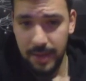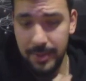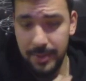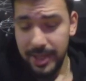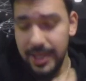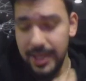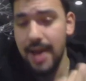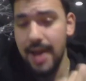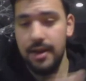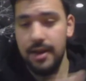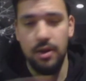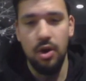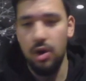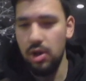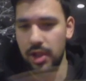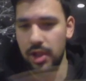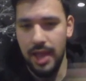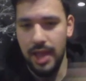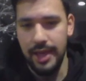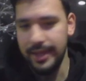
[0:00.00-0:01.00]
I mean, he had
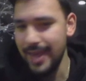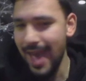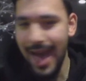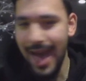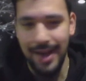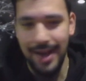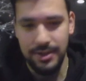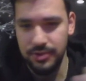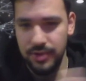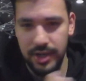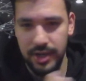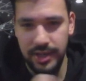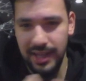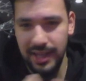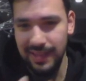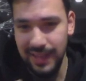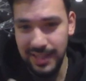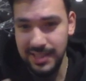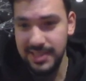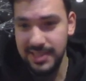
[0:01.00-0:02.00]
all gas, right? He
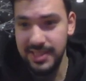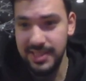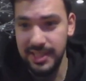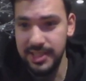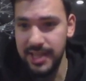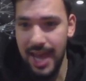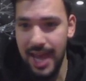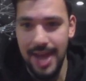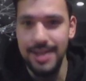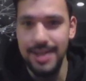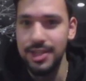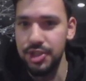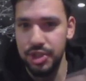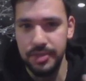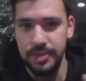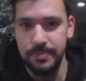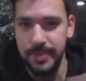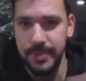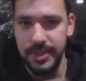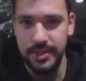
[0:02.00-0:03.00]
had like 6
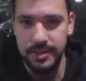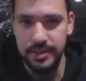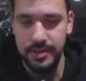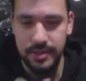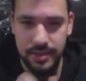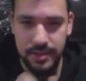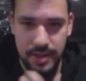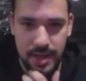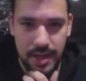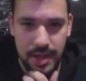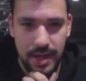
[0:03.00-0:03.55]
engine pieces,